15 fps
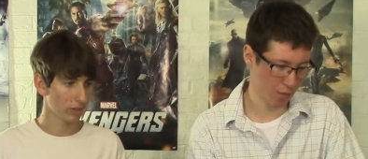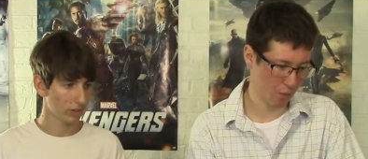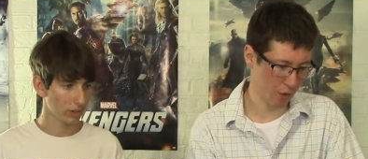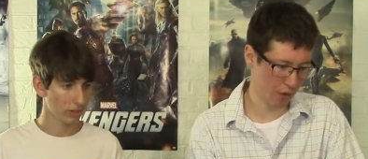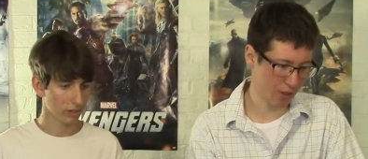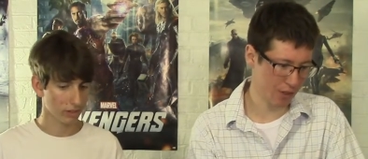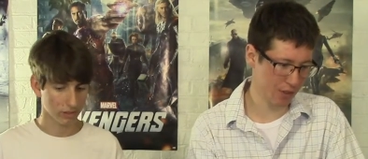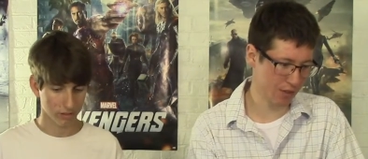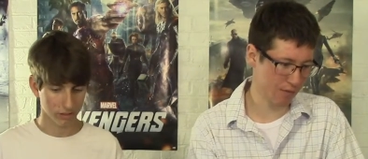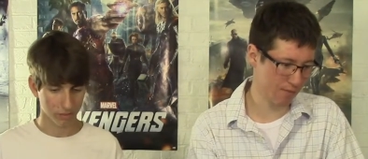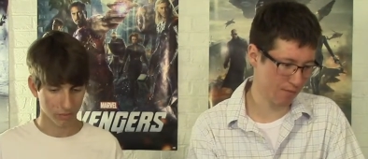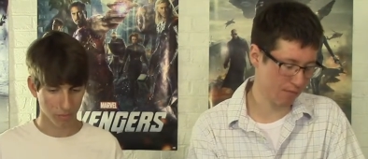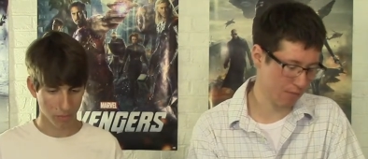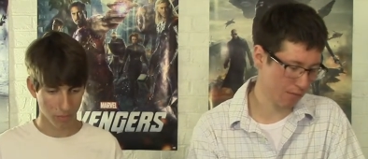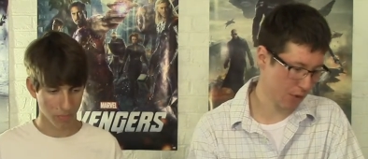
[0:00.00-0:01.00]
Speaker 1: But this is
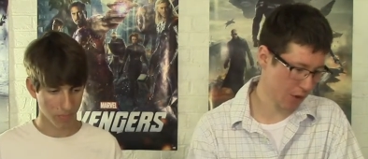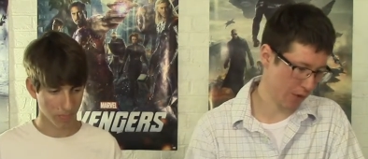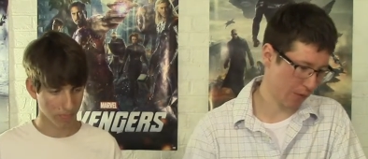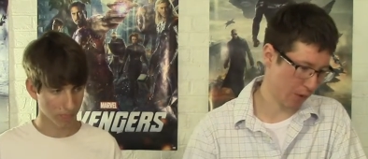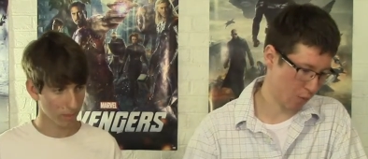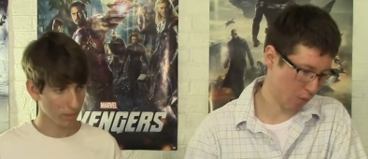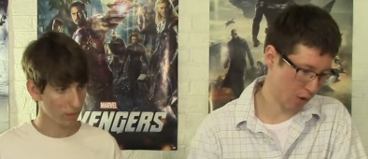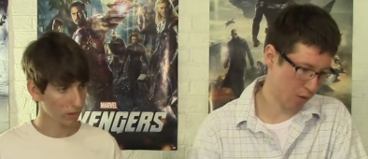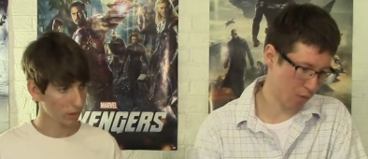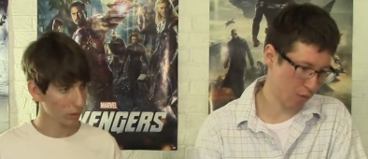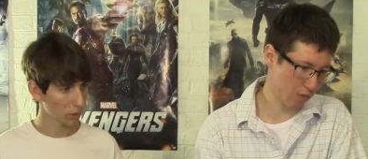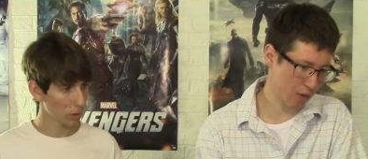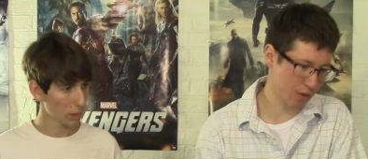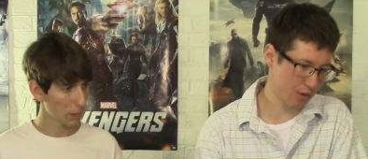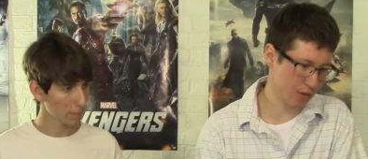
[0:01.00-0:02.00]
different. What are
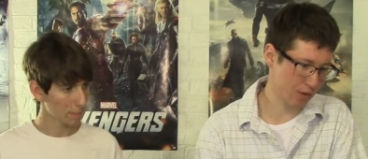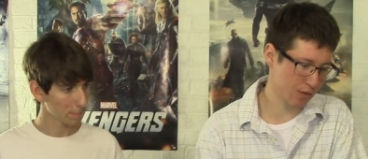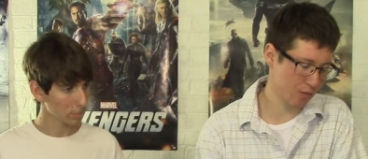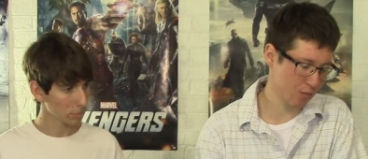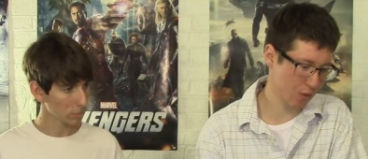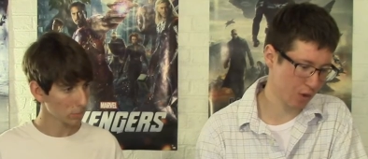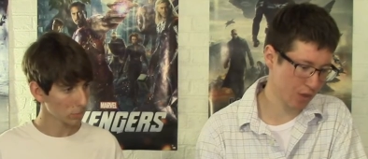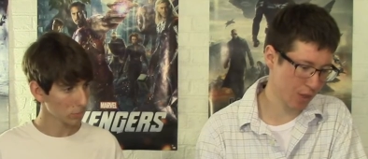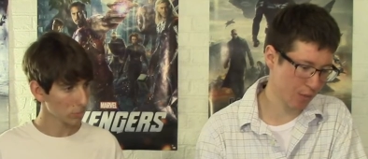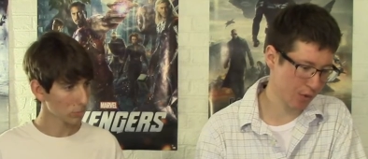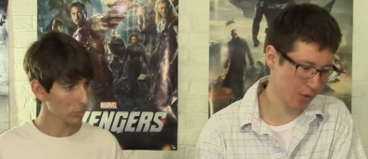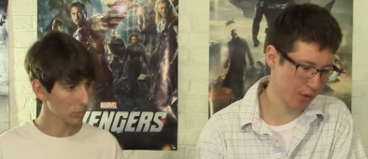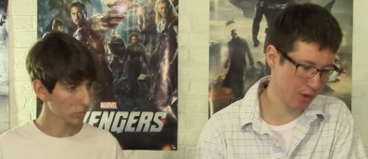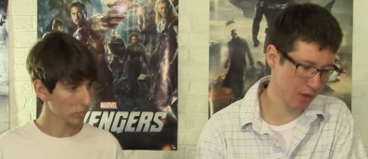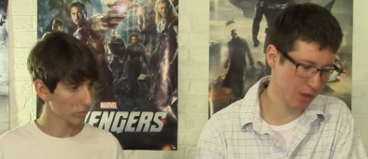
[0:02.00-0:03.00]
what's what's up
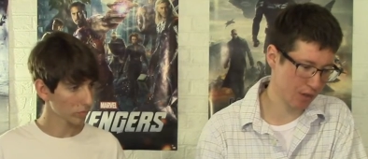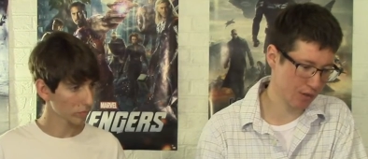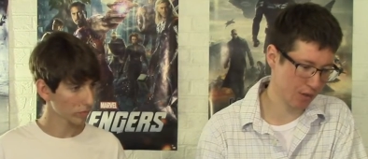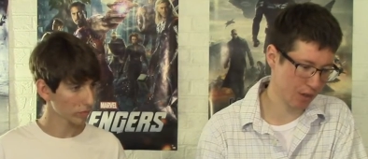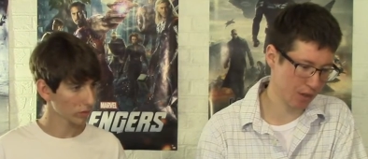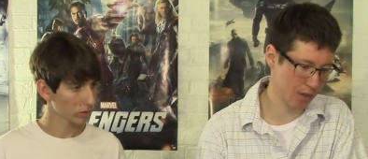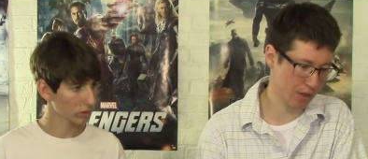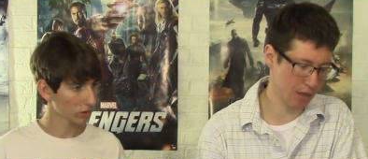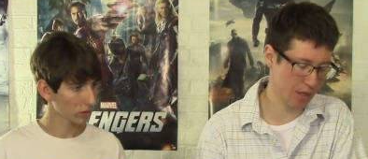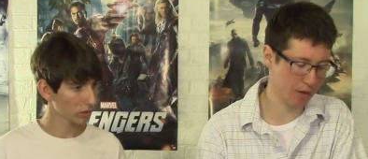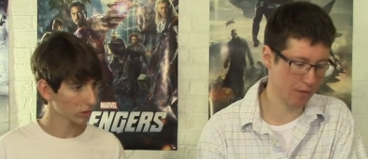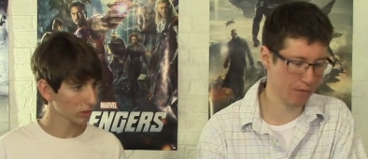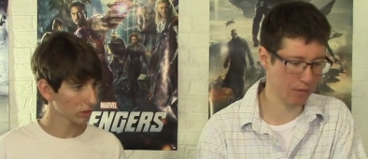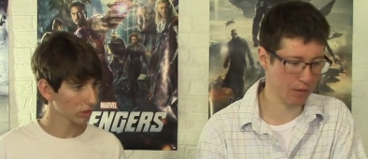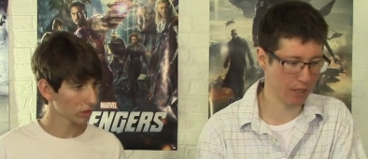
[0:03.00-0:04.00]
with these uh,
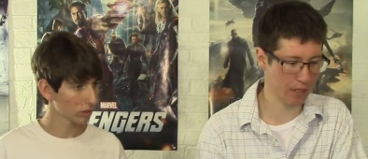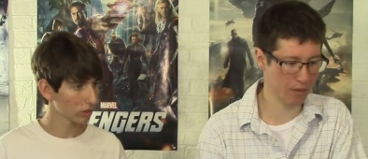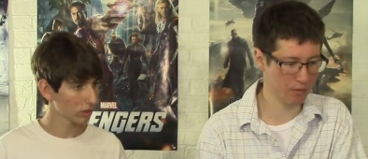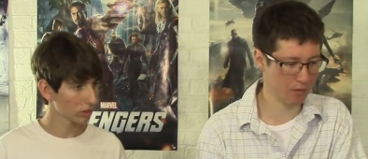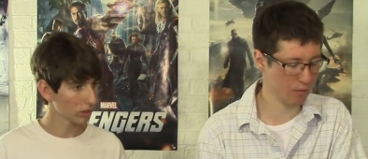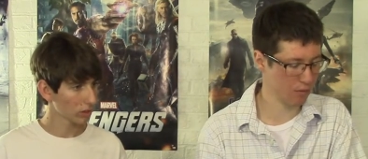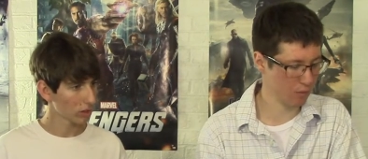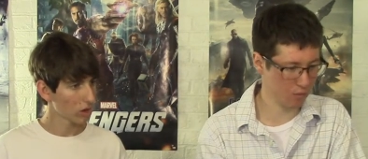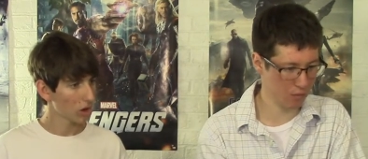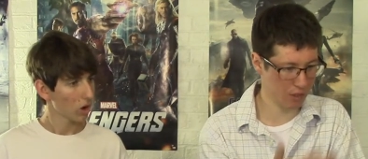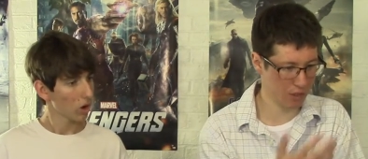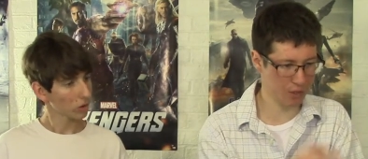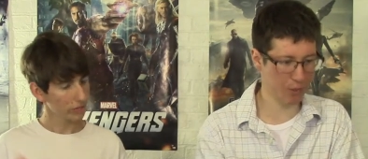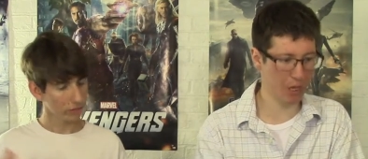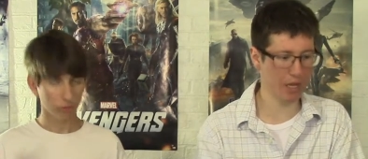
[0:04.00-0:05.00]
inter like?
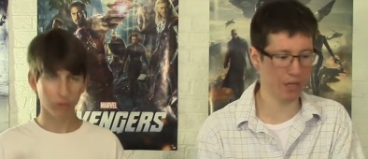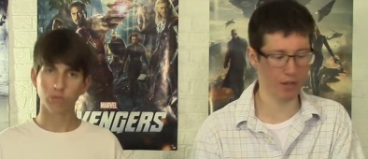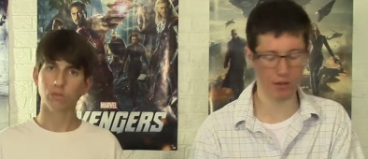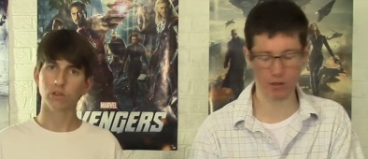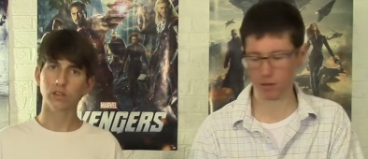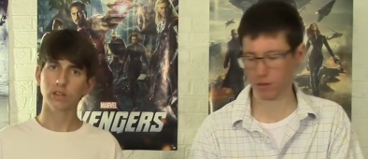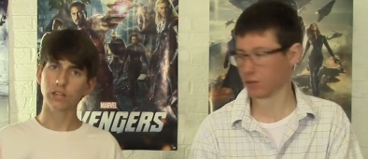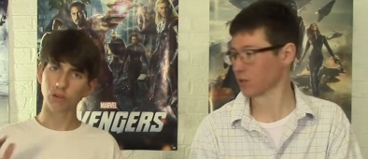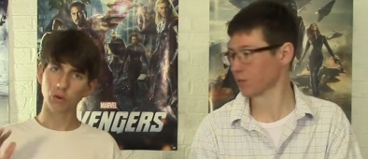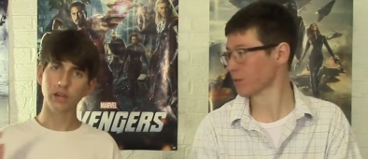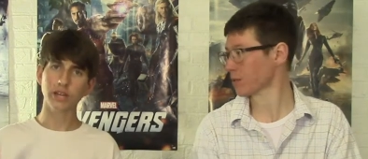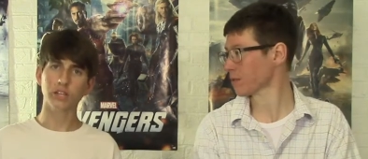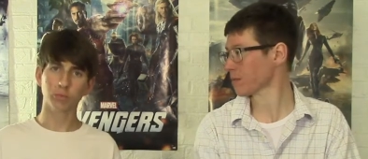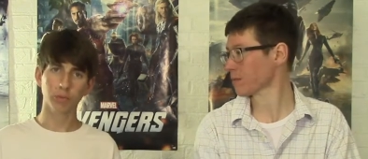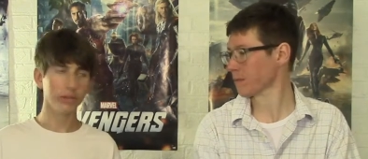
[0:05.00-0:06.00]
Explain. Okay, so
Speaker 2: let's go ahead
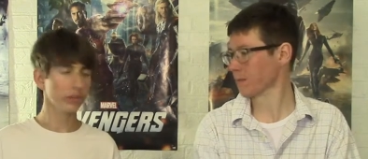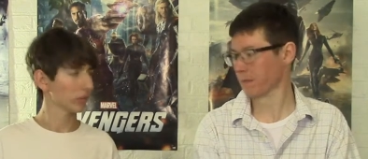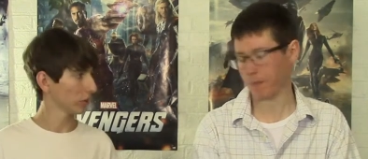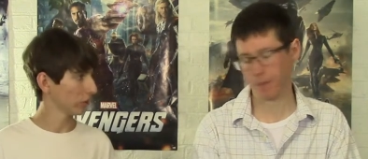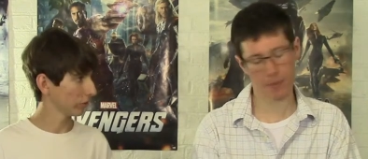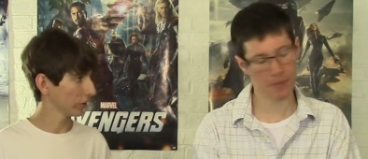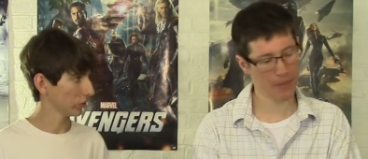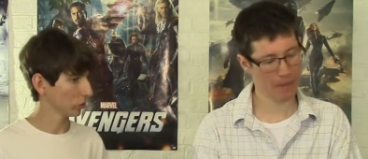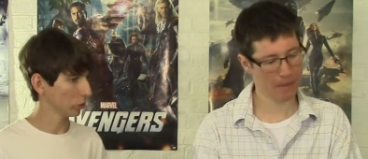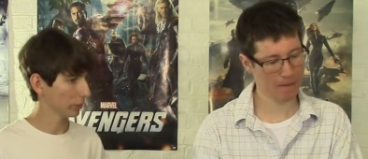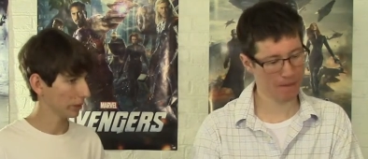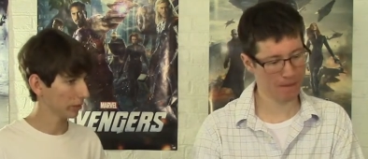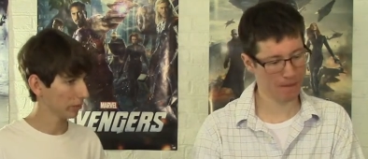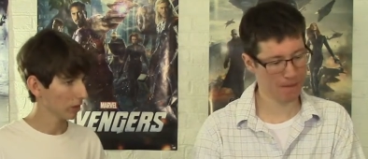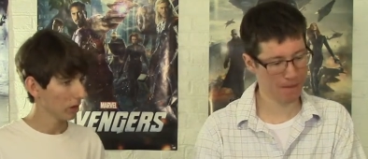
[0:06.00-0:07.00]
and explain this interface a little
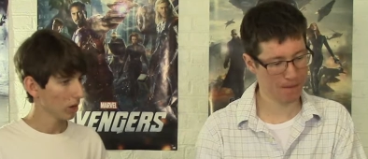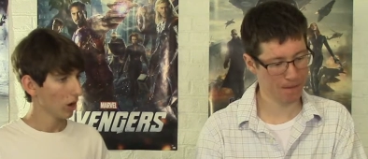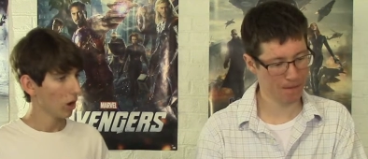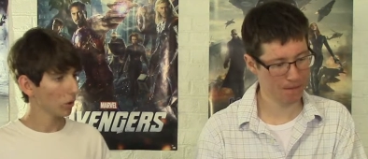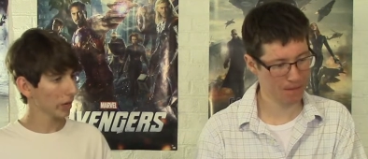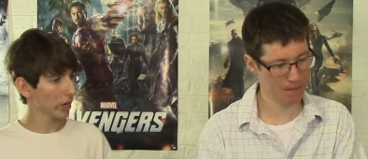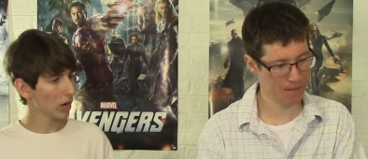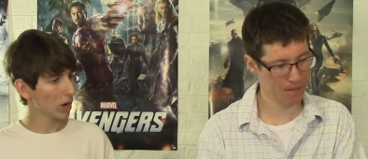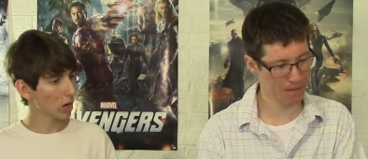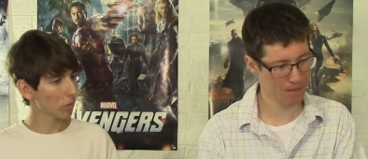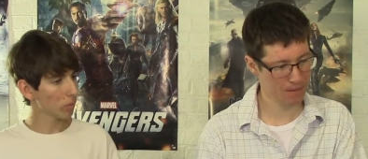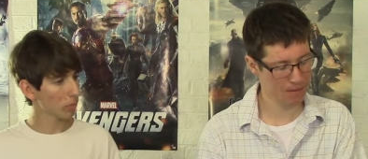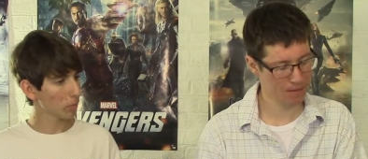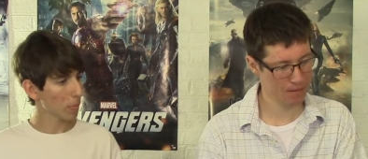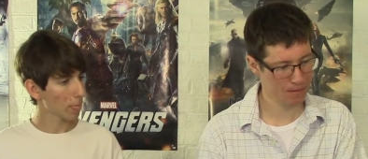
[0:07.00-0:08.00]
bit. Okay.
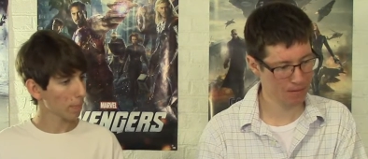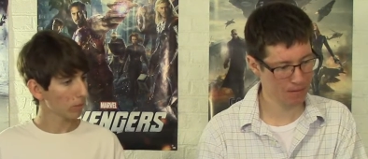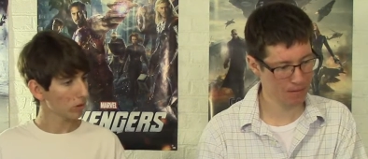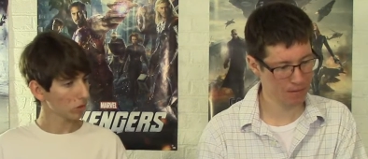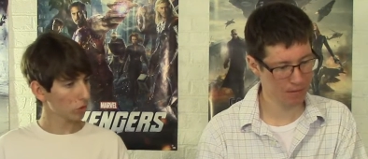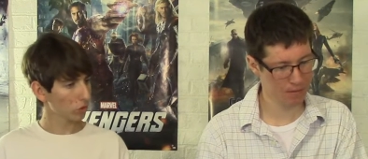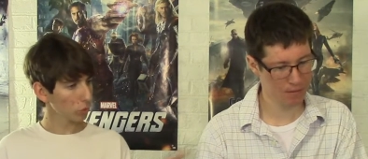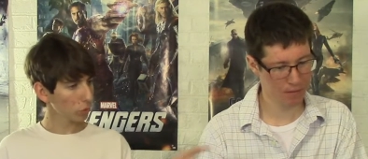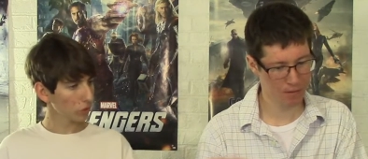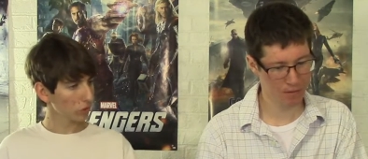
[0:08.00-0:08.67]
Um, you see where